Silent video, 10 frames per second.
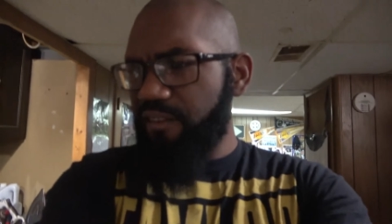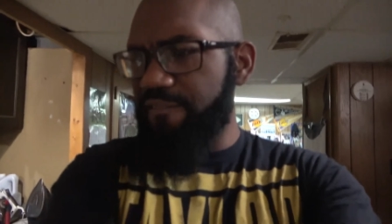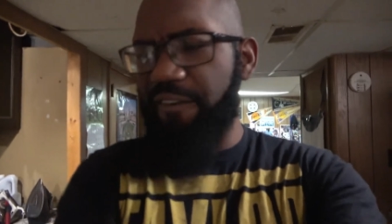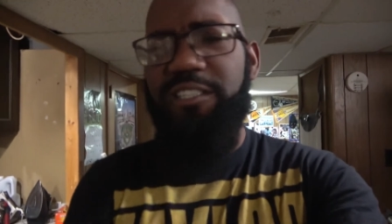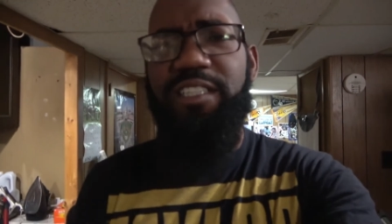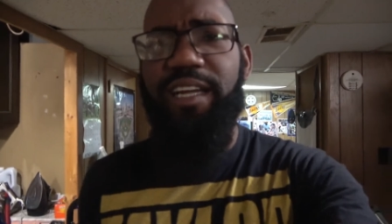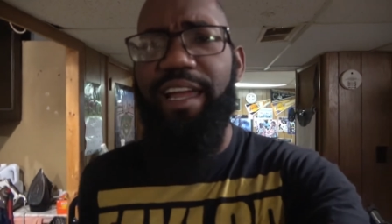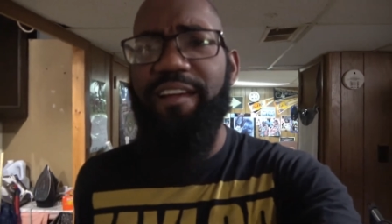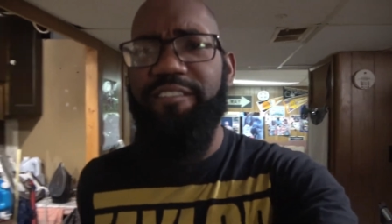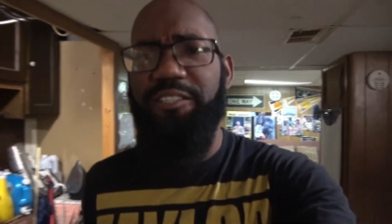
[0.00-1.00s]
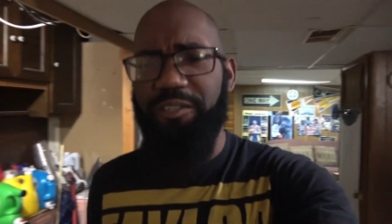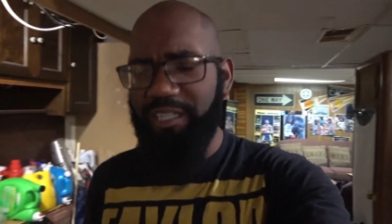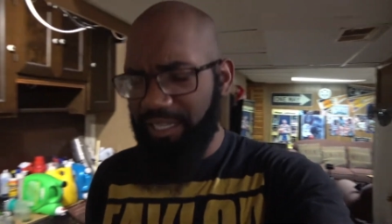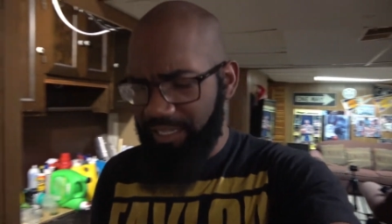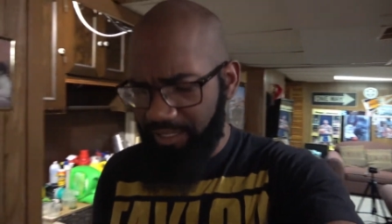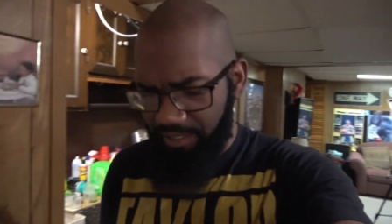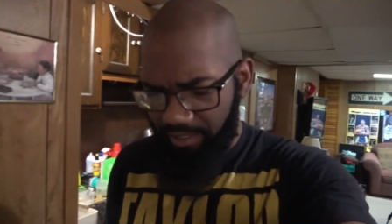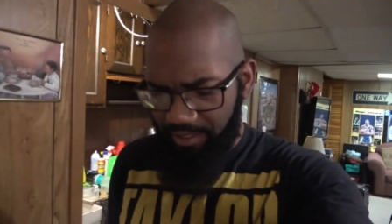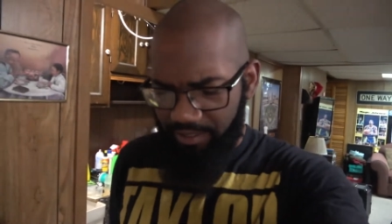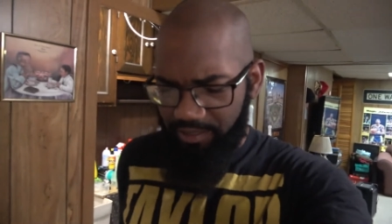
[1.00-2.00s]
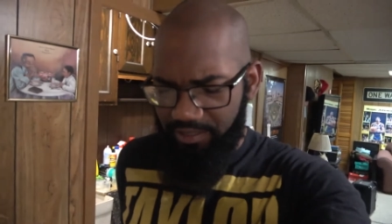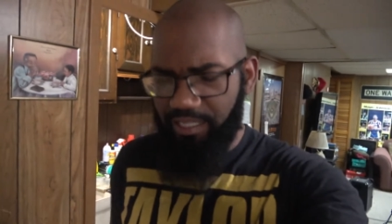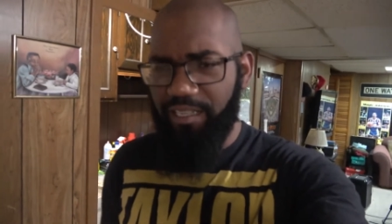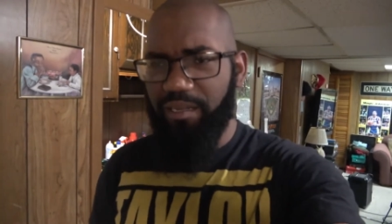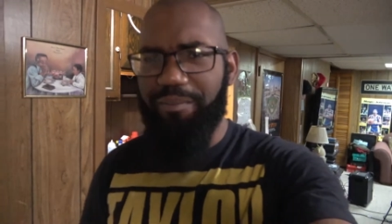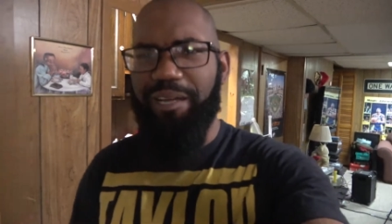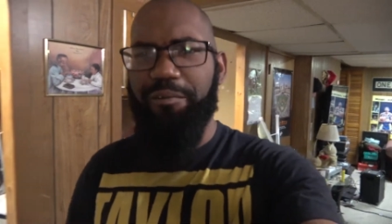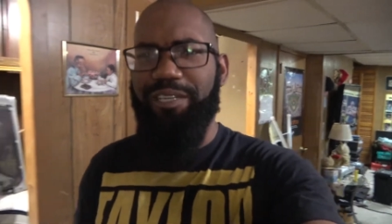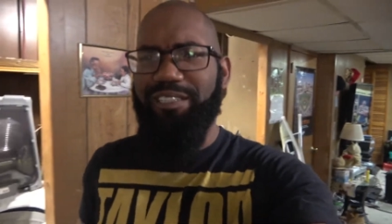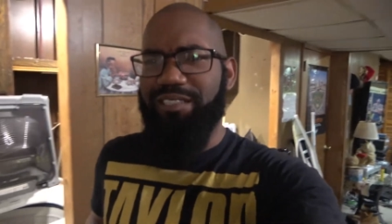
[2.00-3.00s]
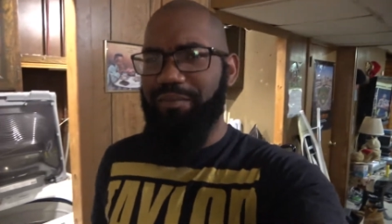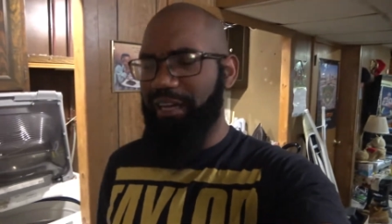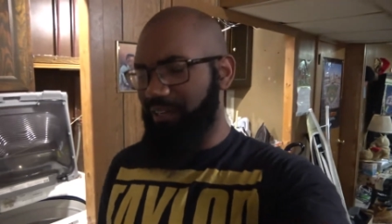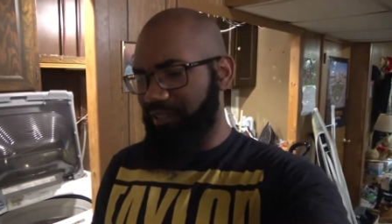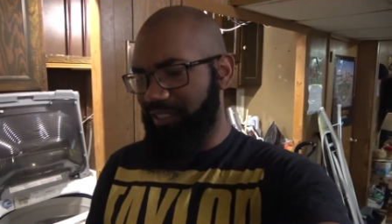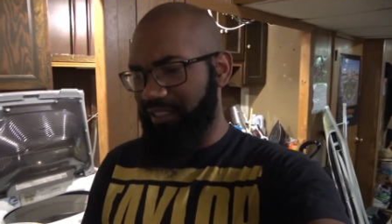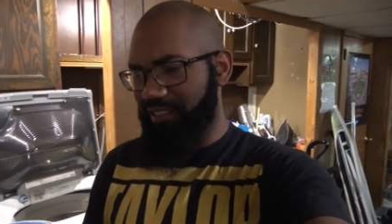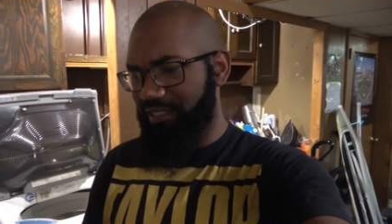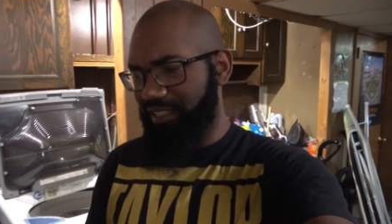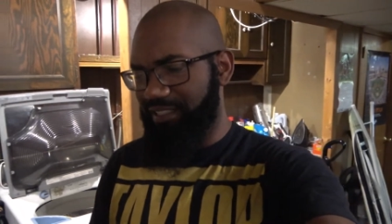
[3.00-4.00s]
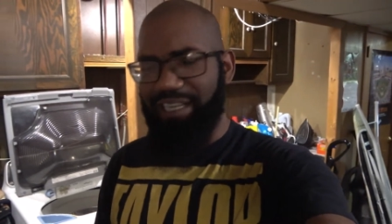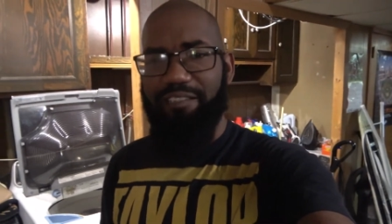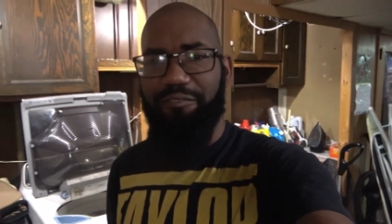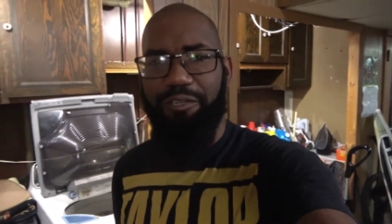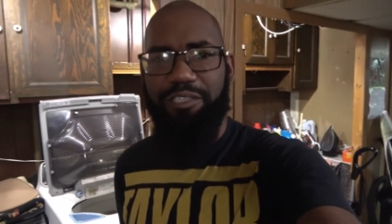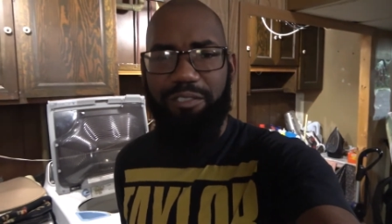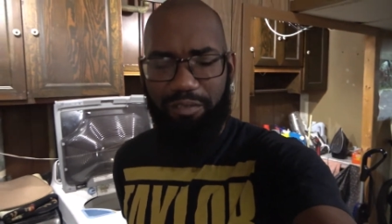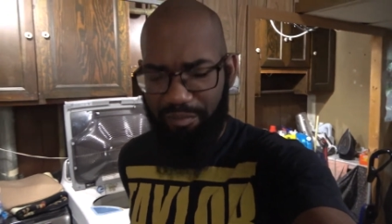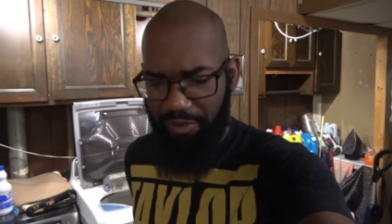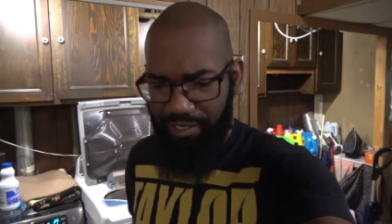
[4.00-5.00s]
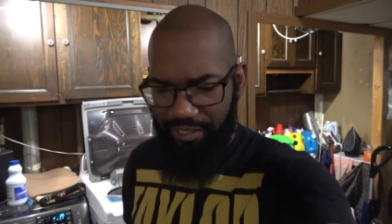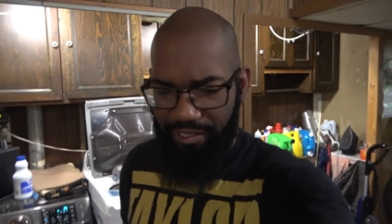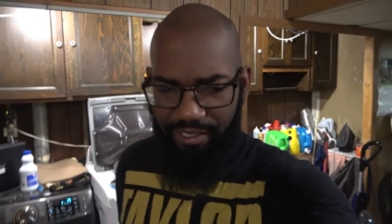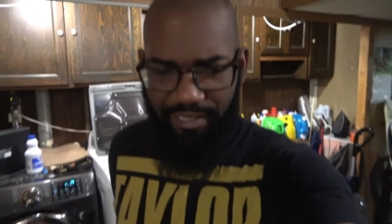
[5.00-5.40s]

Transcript: first thing I have to do today is, uh, by the way, it's about, it's, it's 8.42 in the morning.